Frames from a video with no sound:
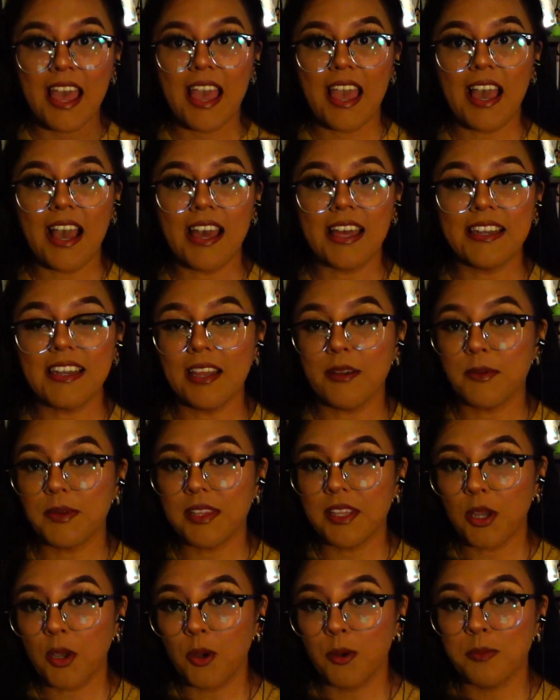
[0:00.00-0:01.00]
and I
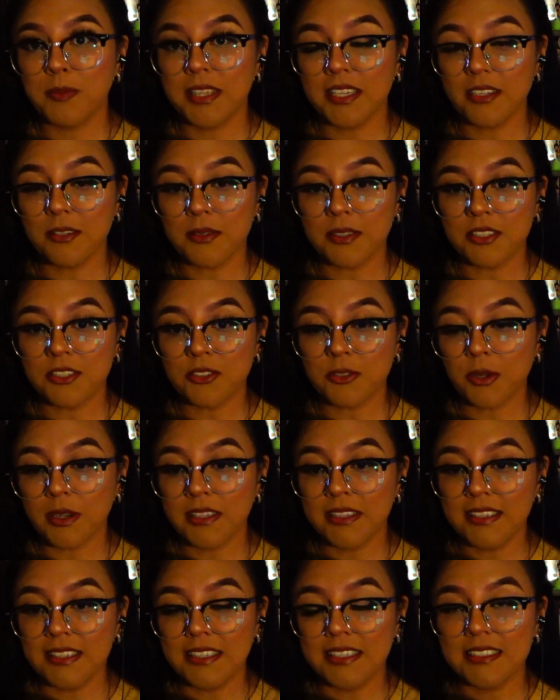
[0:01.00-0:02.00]
really hope that you
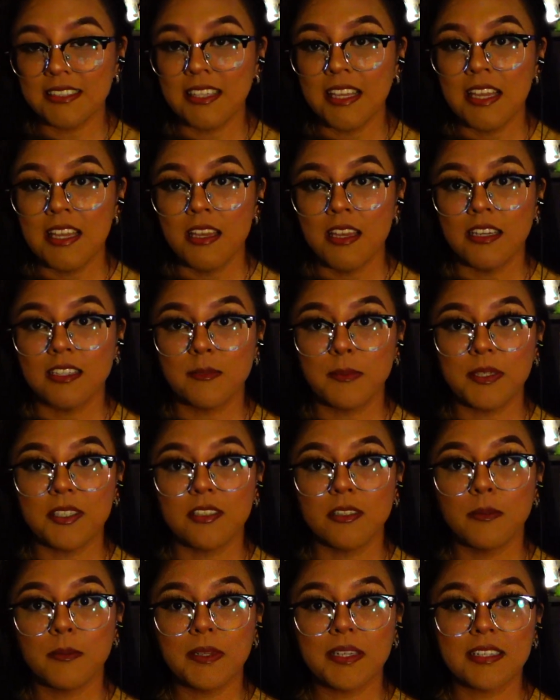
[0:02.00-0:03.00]
enjoyed this,
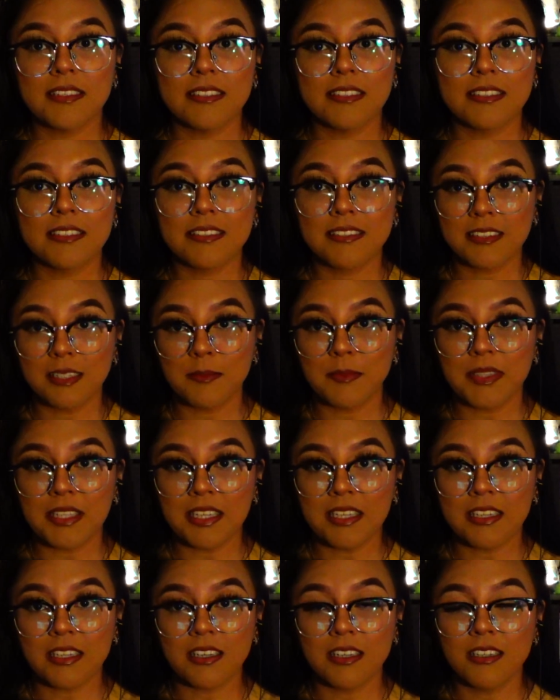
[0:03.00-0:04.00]
especially because this is
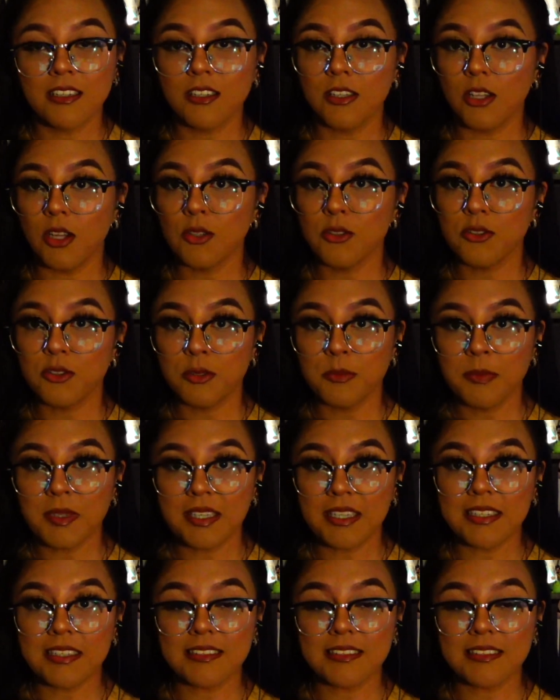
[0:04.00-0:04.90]
something close to me.